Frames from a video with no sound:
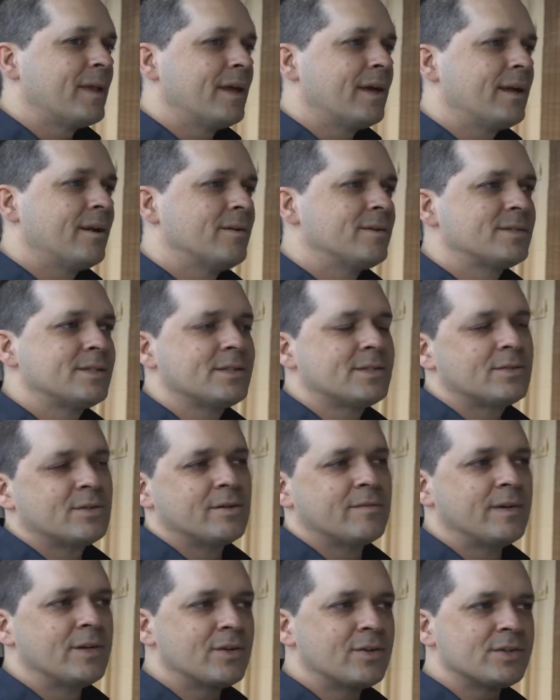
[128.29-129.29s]
And I was just sort
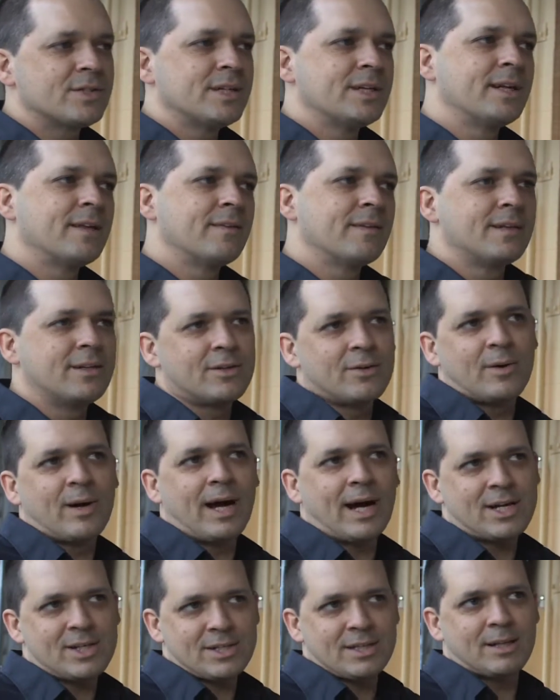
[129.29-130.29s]
of interested in the
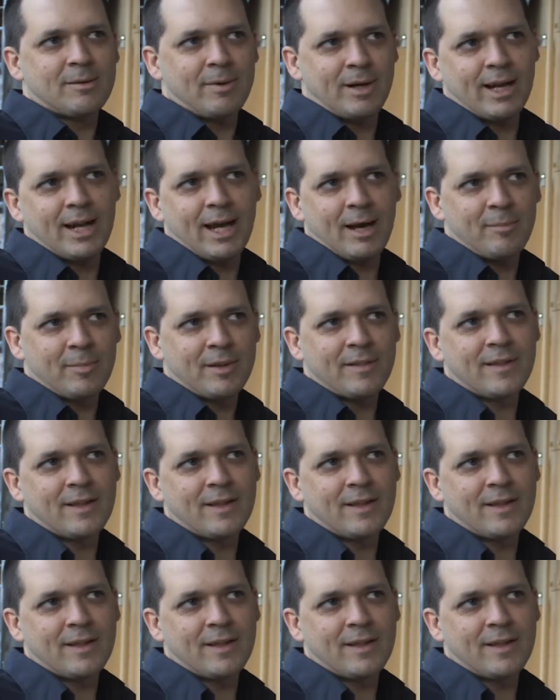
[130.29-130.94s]
interaction that might happen